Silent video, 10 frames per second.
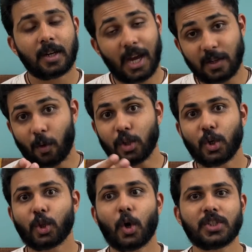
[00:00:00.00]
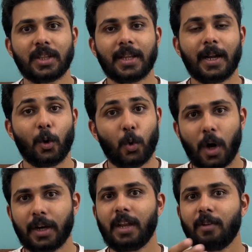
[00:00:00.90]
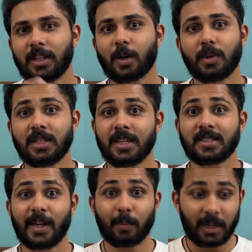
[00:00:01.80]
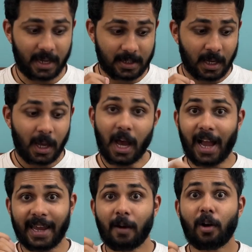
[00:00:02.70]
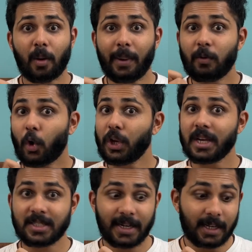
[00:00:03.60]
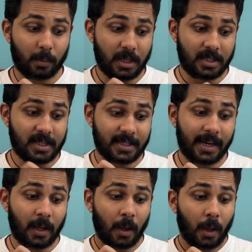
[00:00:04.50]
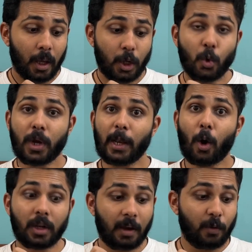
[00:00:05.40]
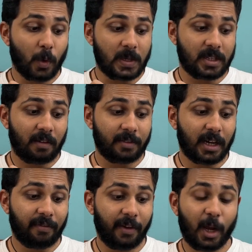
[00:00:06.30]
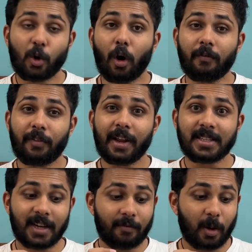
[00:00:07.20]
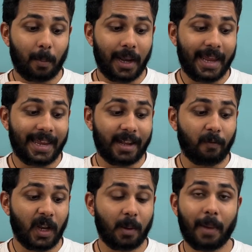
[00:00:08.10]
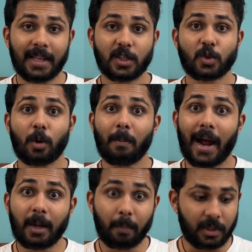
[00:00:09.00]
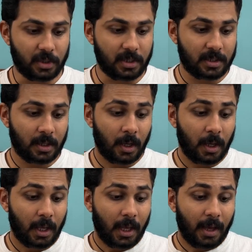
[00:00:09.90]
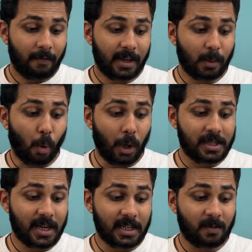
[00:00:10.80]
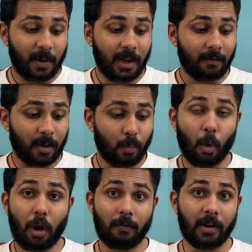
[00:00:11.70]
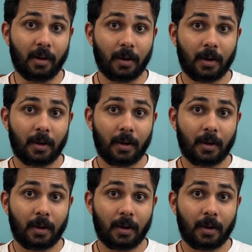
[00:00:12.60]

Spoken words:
Guys, what's your thoughts on that? Do you agree with Harbhajan Singh's statement here? Again, I will repeat what he has said. Harbhajan Singh said, you cannot give yourself that fake confidence after playing and winning matches on bad pitches where the ball starts spinning from ball 1.